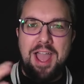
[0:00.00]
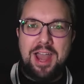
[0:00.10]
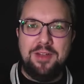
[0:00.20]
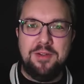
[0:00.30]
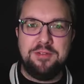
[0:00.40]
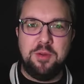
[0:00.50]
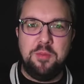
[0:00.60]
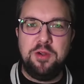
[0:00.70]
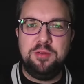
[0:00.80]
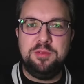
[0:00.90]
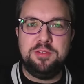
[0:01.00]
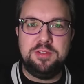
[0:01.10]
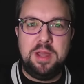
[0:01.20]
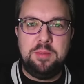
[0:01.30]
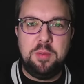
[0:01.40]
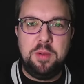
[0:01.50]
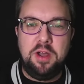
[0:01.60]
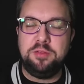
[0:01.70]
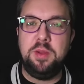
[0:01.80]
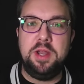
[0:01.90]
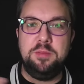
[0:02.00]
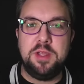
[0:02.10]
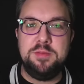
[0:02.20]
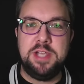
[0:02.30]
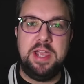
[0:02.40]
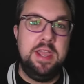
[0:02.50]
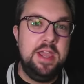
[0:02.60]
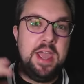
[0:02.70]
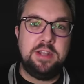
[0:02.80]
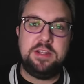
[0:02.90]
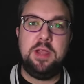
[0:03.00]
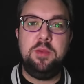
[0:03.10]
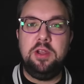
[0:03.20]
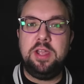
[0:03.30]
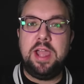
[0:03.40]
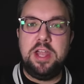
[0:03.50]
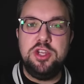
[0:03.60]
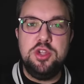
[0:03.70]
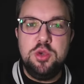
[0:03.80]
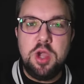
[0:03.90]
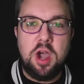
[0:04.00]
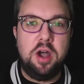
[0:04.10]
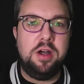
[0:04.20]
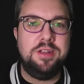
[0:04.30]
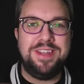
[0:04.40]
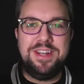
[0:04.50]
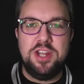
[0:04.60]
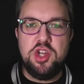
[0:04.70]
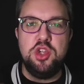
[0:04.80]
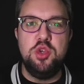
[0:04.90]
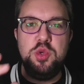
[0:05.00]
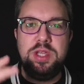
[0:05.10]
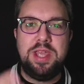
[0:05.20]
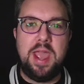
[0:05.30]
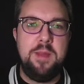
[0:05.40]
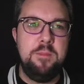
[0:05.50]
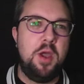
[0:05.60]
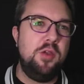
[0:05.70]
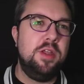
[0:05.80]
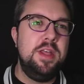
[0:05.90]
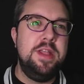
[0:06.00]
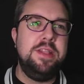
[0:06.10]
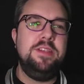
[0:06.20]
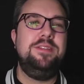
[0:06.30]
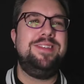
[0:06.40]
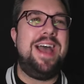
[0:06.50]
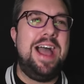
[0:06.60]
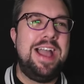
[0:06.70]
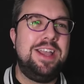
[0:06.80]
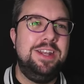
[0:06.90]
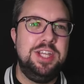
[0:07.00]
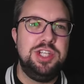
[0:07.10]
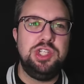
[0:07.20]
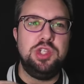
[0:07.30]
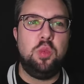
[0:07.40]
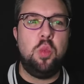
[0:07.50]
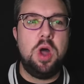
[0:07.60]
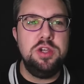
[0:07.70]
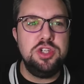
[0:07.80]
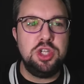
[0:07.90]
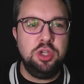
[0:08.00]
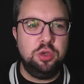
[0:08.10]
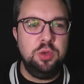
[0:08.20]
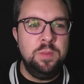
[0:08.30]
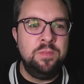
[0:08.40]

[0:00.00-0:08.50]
Hello everyone, welcome to Snap or Pass. My name's MJ, and today we're looking at a new card in a new game mode. This is Agony. She's a 1/2.